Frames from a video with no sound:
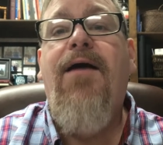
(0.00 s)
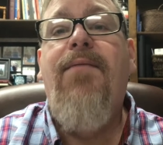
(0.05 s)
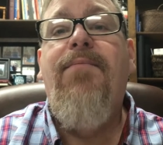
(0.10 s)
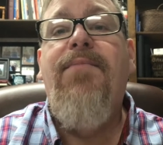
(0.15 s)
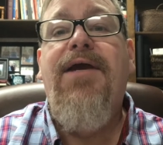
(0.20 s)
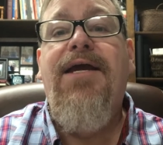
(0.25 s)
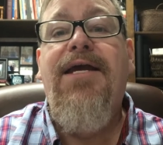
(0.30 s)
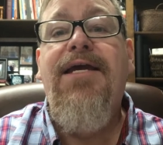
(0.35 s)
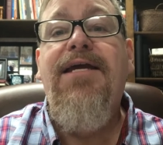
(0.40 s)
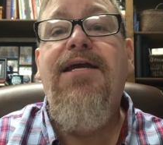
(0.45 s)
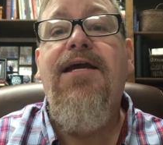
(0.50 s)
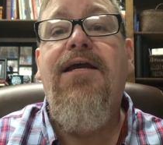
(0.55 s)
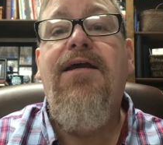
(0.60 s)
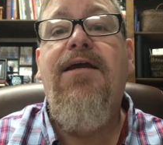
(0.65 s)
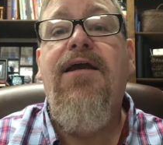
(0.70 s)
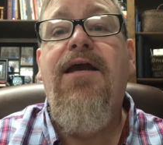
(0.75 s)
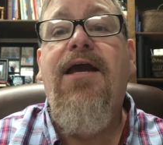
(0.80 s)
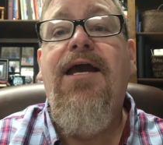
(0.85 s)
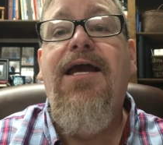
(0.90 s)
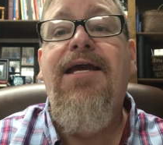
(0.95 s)
he
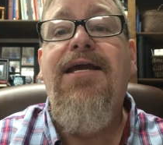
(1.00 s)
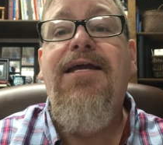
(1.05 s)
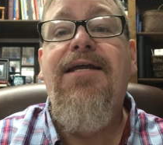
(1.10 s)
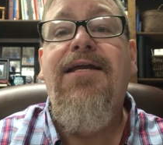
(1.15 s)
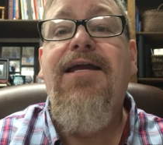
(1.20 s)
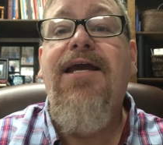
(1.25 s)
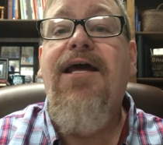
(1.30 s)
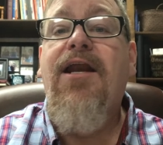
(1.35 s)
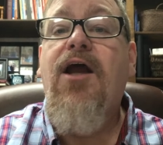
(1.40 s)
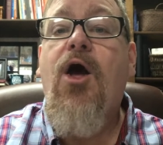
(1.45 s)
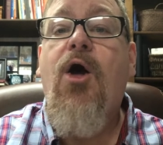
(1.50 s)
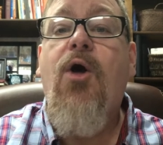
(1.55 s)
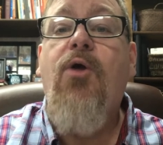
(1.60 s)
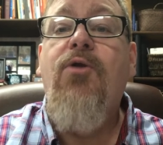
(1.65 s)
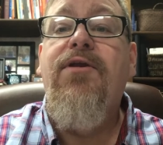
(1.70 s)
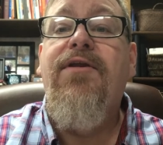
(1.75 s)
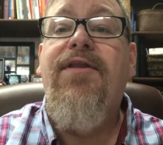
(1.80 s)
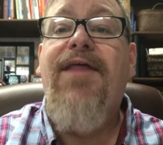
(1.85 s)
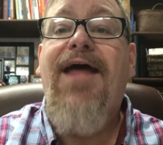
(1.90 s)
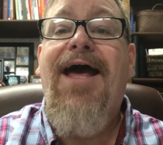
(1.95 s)
can get a hold
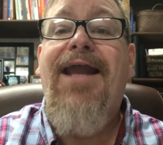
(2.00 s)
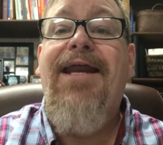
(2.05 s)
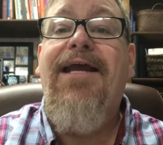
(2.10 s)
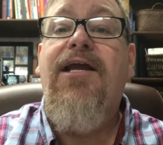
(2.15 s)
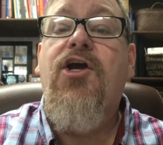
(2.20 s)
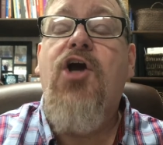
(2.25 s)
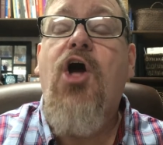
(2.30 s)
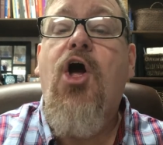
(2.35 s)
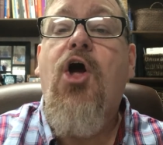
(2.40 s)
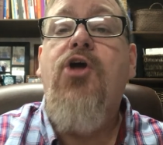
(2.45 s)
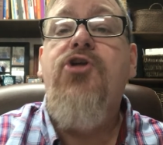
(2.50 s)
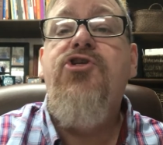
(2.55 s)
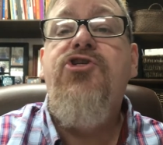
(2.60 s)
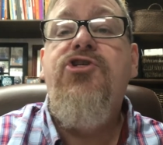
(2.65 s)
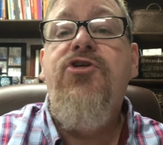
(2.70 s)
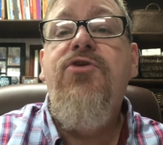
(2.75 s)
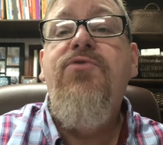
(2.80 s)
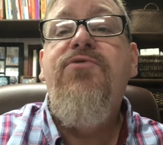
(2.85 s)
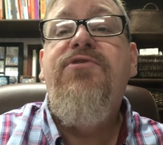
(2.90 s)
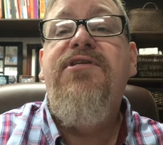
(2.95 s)
of that and cause
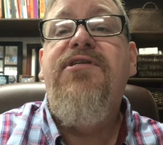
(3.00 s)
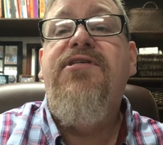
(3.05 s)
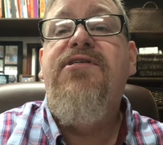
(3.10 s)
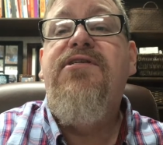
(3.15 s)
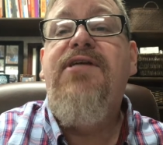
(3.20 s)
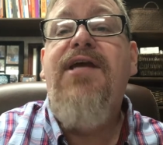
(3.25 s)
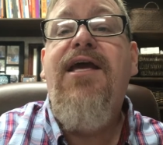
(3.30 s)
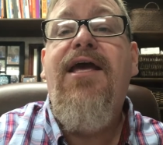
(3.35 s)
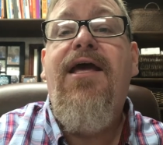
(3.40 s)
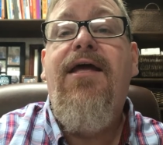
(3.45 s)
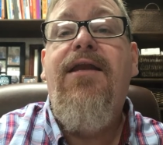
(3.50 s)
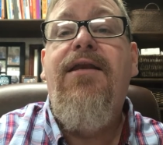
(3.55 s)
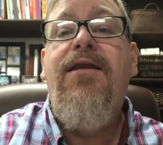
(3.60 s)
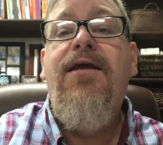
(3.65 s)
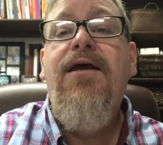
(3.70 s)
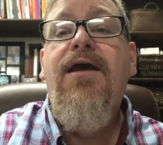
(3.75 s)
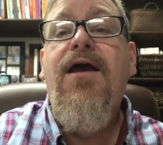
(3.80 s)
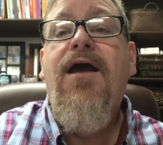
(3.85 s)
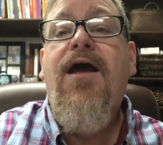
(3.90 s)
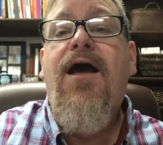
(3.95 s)
you to sin
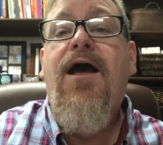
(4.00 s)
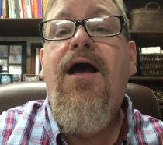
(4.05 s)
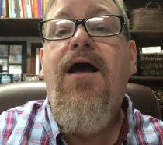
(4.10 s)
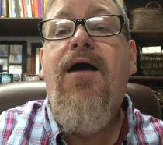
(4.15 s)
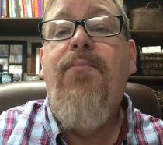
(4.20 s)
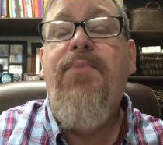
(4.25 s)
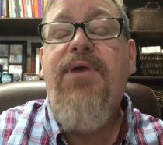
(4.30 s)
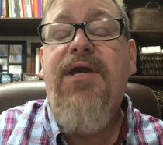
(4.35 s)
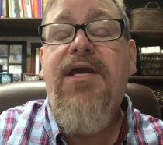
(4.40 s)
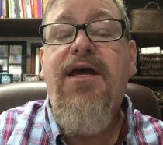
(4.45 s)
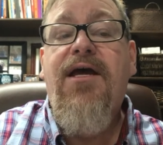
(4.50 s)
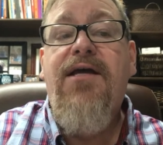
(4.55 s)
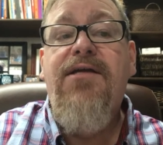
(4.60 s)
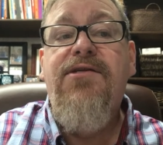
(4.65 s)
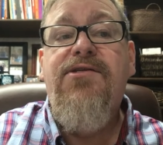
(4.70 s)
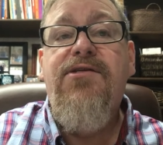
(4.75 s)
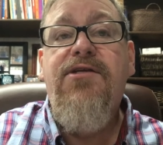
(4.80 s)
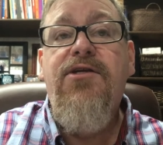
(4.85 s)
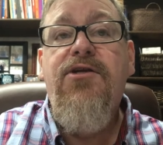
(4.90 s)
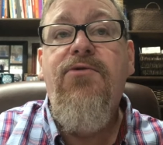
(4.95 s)

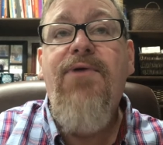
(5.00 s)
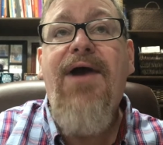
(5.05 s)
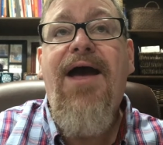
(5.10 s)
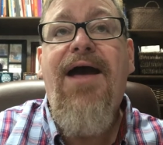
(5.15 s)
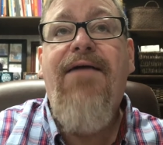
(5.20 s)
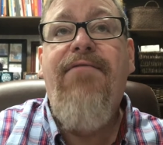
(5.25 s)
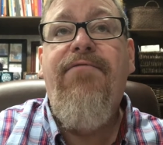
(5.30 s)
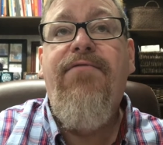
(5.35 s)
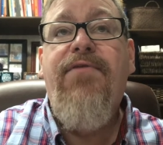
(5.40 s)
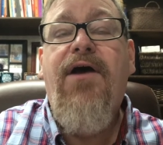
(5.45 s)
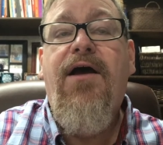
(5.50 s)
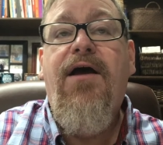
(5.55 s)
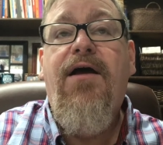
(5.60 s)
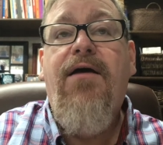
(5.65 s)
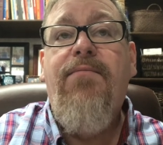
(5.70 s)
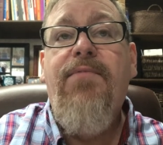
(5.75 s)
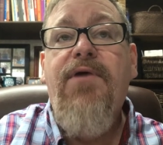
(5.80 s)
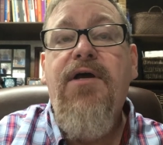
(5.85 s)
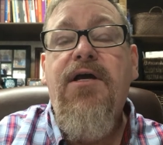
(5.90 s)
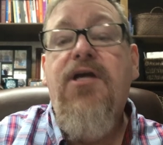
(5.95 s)
because you've
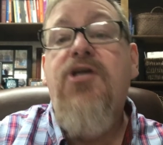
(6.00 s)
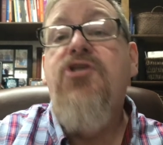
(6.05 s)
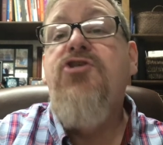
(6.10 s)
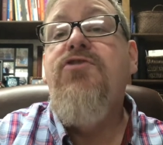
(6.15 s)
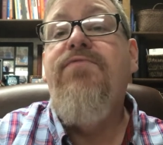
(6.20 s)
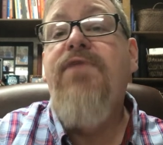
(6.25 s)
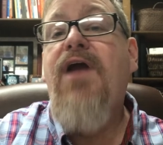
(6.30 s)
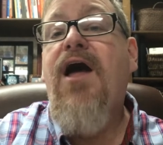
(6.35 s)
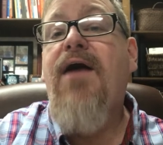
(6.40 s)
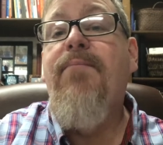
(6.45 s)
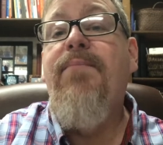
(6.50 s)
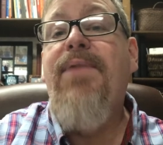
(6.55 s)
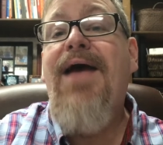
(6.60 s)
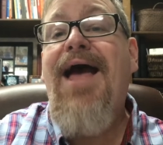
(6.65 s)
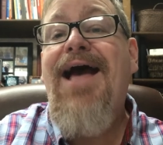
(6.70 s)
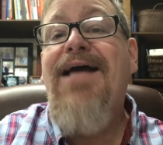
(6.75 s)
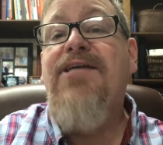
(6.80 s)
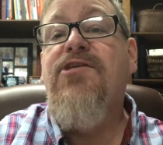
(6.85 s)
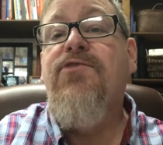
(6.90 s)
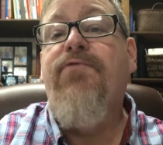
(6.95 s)
not
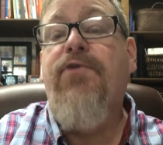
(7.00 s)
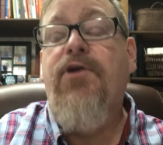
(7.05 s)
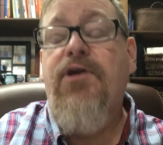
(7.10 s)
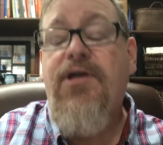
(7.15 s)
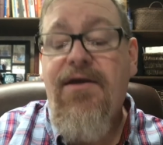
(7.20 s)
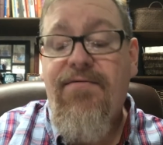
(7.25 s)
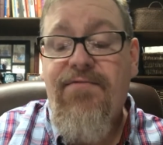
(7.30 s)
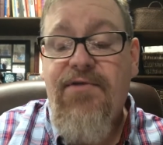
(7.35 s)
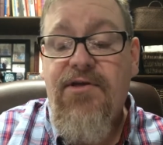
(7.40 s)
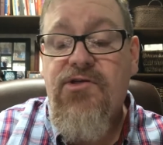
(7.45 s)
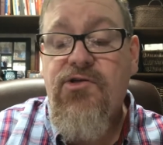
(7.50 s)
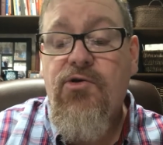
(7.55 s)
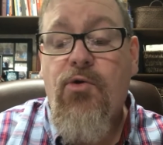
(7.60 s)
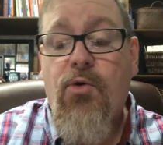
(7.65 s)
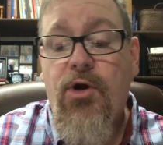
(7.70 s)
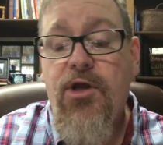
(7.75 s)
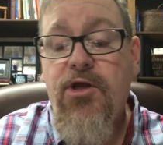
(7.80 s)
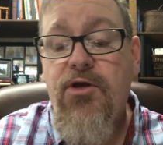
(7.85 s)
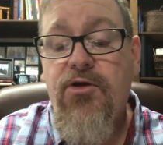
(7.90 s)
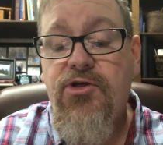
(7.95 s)
asked forgiveness,
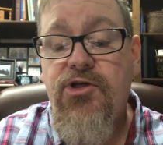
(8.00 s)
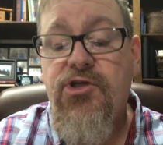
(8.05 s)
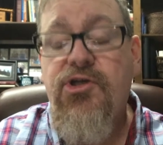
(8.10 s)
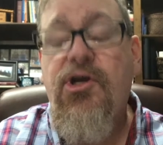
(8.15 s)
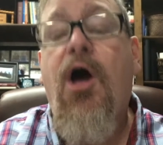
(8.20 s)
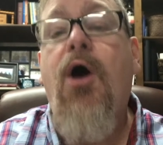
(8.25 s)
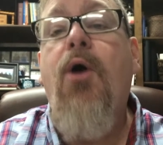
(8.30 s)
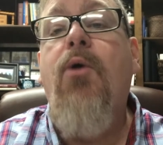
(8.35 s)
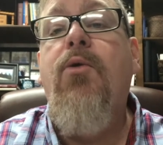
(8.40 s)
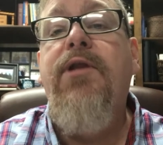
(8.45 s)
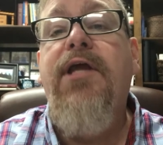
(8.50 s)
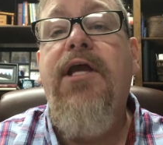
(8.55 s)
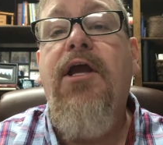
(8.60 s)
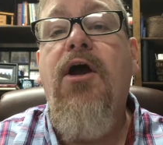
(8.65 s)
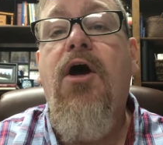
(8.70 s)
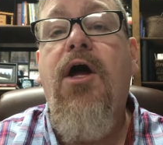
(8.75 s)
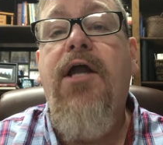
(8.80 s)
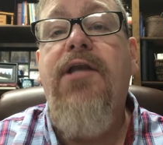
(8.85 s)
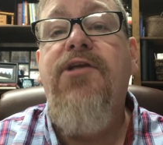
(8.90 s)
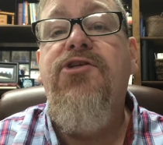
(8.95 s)
or you're just holding
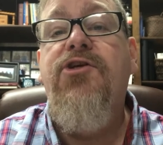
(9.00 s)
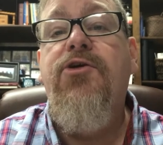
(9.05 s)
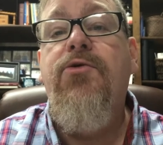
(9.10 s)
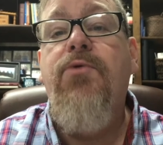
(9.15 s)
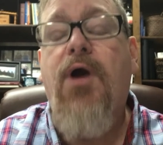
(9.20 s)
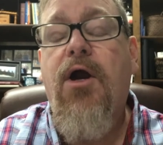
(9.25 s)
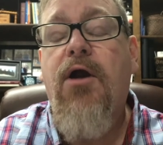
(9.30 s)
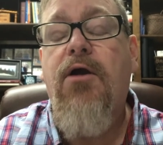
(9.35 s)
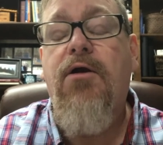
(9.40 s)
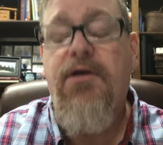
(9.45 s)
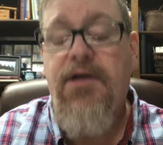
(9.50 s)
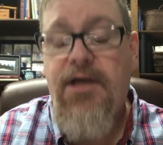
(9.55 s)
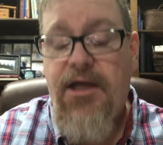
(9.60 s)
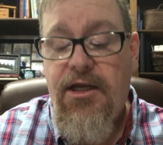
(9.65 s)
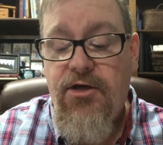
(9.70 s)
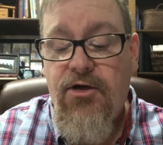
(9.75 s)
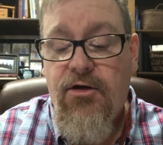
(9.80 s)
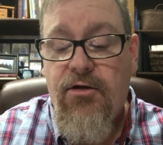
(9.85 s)
on to hurt in your